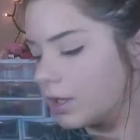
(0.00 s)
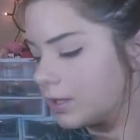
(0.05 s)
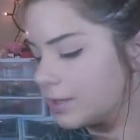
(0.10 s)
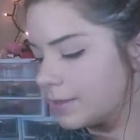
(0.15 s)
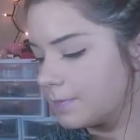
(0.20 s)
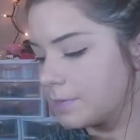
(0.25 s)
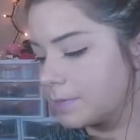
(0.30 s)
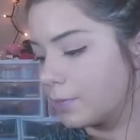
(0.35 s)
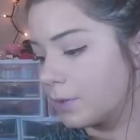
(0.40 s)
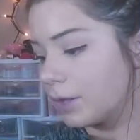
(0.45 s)
It
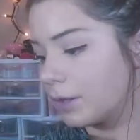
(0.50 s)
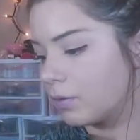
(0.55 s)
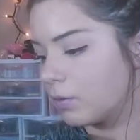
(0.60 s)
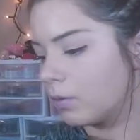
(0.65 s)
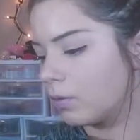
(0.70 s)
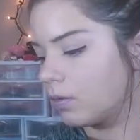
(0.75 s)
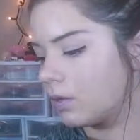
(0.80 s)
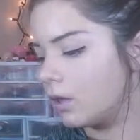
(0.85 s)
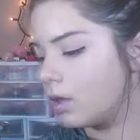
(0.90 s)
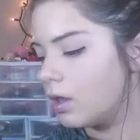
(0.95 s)
seems pretty
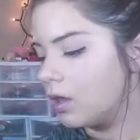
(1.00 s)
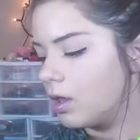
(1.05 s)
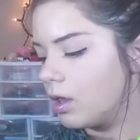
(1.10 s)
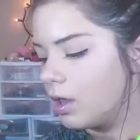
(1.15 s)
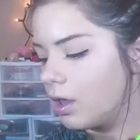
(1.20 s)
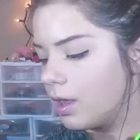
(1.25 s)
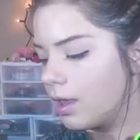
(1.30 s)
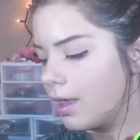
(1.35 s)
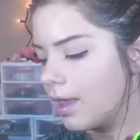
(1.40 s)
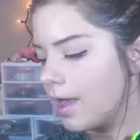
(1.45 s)
cool.
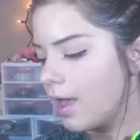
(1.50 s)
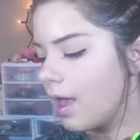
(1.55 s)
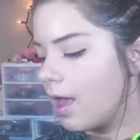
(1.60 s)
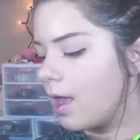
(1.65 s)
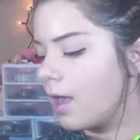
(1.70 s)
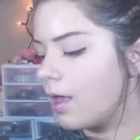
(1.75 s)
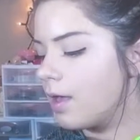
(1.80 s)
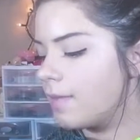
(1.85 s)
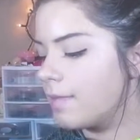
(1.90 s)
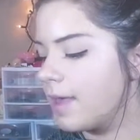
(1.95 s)

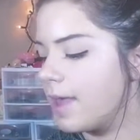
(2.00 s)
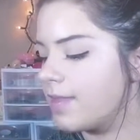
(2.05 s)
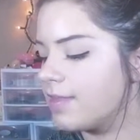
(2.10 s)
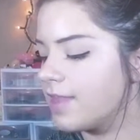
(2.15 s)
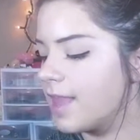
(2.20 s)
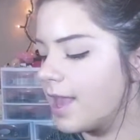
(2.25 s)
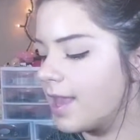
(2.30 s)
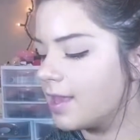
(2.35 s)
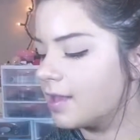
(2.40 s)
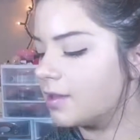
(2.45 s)

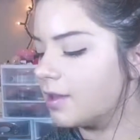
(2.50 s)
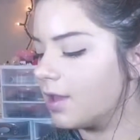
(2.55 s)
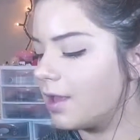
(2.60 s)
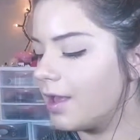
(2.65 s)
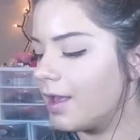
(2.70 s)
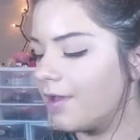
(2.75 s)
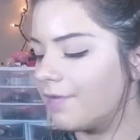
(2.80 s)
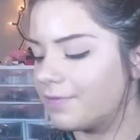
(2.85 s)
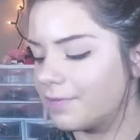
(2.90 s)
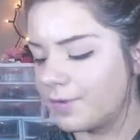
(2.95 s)
And then,
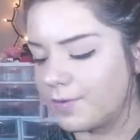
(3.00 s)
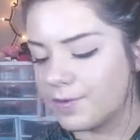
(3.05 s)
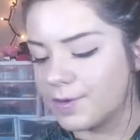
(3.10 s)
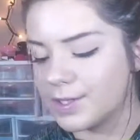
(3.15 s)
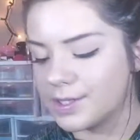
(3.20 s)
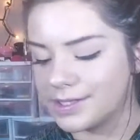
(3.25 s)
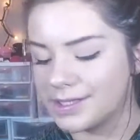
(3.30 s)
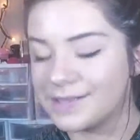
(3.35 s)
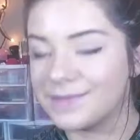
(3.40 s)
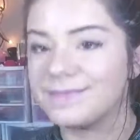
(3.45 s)
of
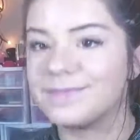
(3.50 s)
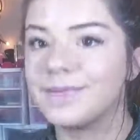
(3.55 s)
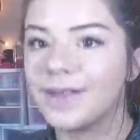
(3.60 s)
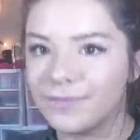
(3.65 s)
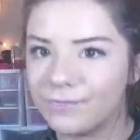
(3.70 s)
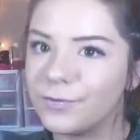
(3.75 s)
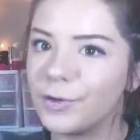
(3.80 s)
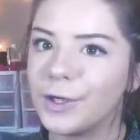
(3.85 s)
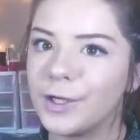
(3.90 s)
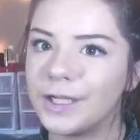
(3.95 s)
course,
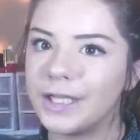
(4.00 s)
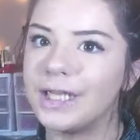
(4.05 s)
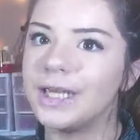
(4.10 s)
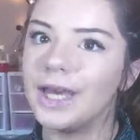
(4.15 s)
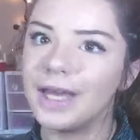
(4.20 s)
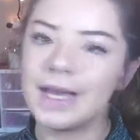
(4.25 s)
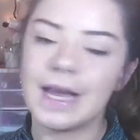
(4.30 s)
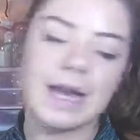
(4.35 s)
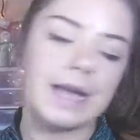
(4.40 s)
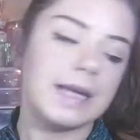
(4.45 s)

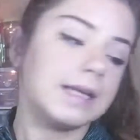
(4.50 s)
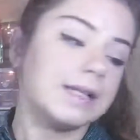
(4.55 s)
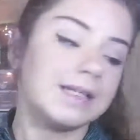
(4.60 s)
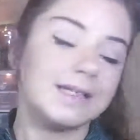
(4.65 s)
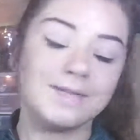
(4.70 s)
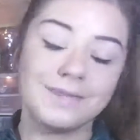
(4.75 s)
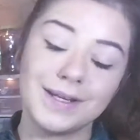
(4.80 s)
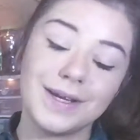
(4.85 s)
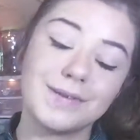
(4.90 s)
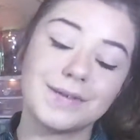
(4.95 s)
Fergie again.
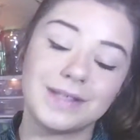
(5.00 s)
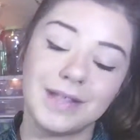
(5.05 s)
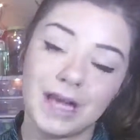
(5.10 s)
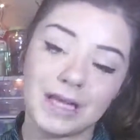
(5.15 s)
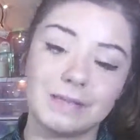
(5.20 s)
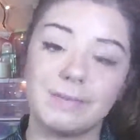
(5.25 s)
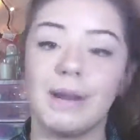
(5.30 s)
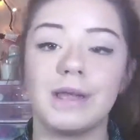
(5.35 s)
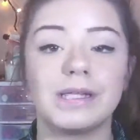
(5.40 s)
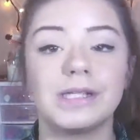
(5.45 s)
This video is
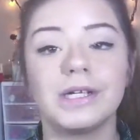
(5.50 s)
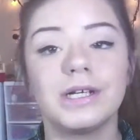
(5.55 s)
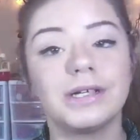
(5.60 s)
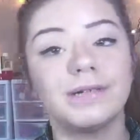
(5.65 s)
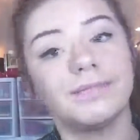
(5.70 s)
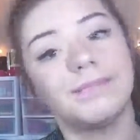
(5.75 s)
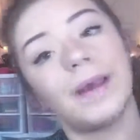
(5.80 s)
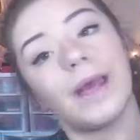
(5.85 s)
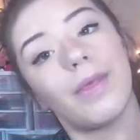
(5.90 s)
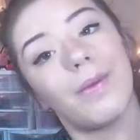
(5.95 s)
not
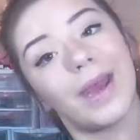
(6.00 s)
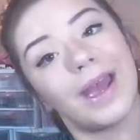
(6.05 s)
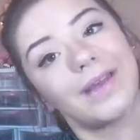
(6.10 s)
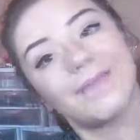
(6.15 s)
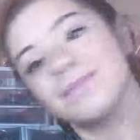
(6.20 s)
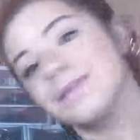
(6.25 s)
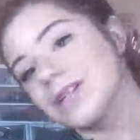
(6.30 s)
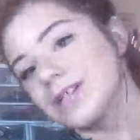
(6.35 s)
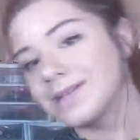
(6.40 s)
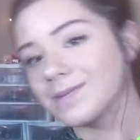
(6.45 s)
sponsored, by the way.
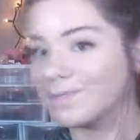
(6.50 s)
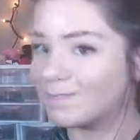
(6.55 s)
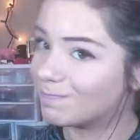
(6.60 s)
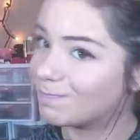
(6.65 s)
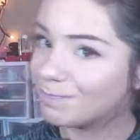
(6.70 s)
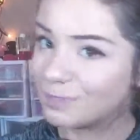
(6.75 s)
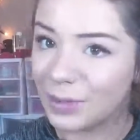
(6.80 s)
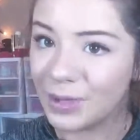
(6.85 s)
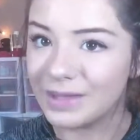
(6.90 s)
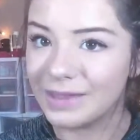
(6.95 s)
Just
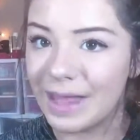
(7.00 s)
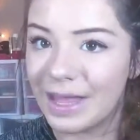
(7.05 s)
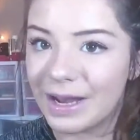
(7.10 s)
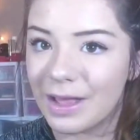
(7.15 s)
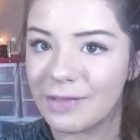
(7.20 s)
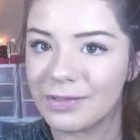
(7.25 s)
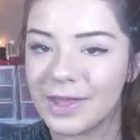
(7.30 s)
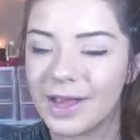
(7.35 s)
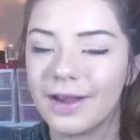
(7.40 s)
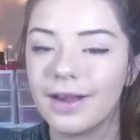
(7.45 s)
pointing that
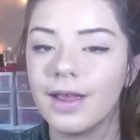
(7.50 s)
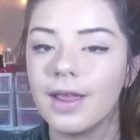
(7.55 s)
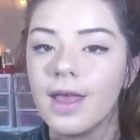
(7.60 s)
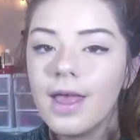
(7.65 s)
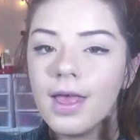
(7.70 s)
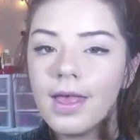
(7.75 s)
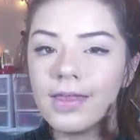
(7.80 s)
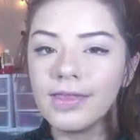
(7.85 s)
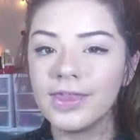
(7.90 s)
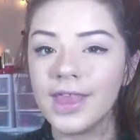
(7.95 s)
out there.
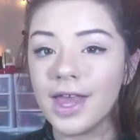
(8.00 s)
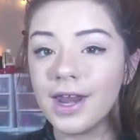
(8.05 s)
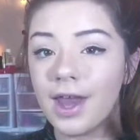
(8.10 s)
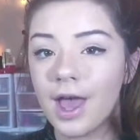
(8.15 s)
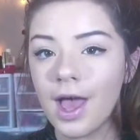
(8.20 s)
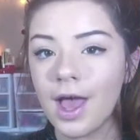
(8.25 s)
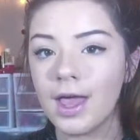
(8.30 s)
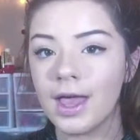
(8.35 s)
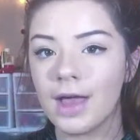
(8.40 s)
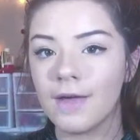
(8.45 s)
Then
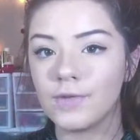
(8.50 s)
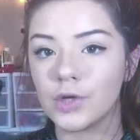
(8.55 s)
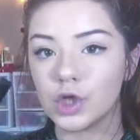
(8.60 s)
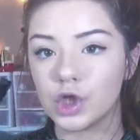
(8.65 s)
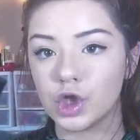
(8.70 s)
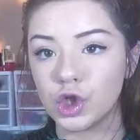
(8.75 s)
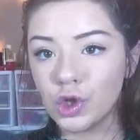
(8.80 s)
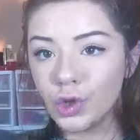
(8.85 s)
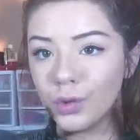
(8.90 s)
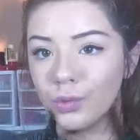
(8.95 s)
I have
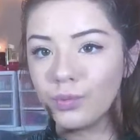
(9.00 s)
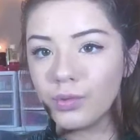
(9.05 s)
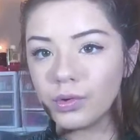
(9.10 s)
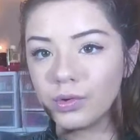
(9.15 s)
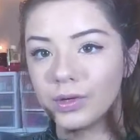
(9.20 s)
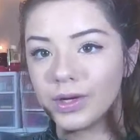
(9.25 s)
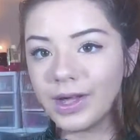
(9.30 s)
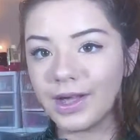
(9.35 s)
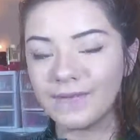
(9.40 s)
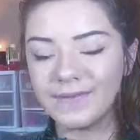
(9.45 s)
2
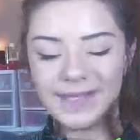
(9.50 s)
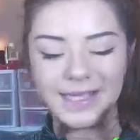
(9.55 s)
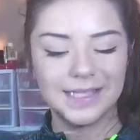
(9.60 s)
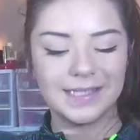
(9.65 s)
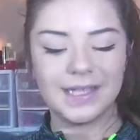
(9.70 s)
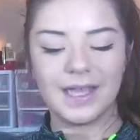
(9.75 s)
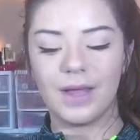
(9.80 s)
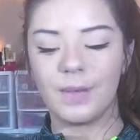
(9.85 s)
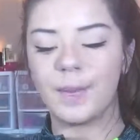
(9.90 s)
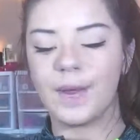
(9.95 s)
more of
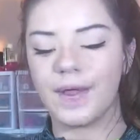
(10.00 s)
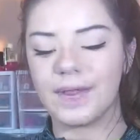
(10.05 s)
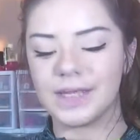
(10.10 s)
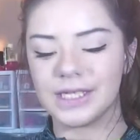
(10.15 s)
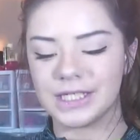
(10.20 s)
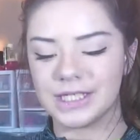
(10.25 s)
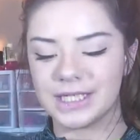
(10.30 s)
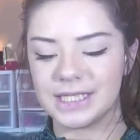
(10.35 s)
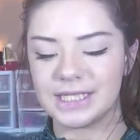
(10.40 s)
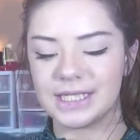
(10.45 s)
these nail
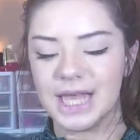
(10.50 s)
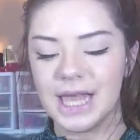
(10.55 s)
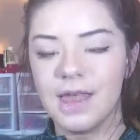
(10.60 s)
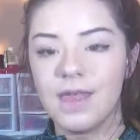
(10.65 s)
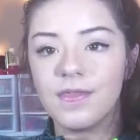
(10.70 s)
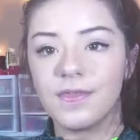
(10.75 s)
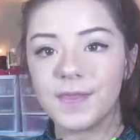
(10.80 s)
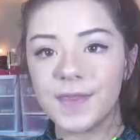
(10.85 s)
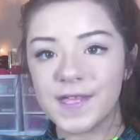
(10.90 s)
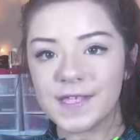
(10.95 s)
polishes.
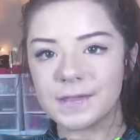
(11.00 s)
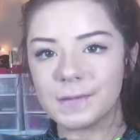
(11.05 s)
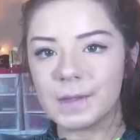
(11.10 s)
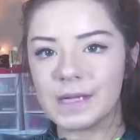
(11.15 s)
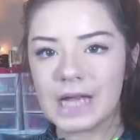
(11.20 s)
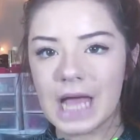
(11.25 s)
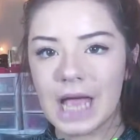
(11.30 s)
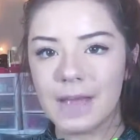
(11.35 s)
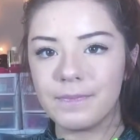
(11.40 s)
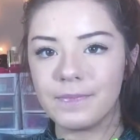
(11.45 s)
This
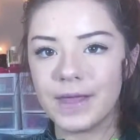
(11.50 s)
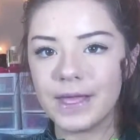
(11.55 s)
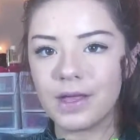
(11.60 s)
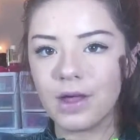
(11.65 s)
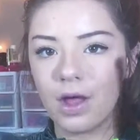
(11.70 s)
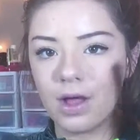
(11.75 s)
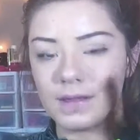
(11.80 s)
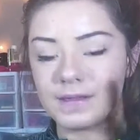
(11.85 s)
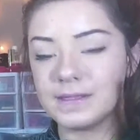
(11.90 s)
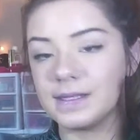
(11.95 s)
one I'm, like,
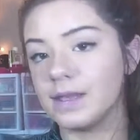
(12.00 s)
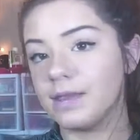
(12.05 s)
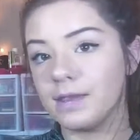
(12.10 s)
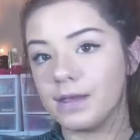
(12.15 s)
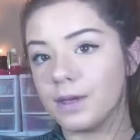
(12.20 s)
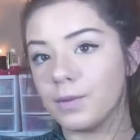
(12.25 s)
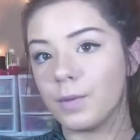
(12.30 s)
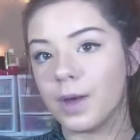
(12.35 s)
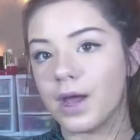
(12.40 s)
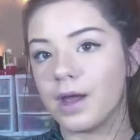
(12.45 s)

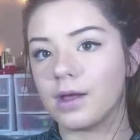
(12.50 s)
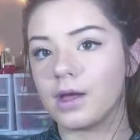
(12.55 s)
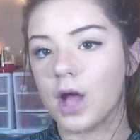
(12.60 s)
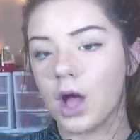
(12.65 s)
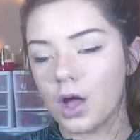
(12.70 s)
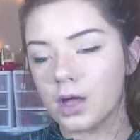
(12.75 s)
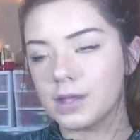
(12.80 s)
constantly wearing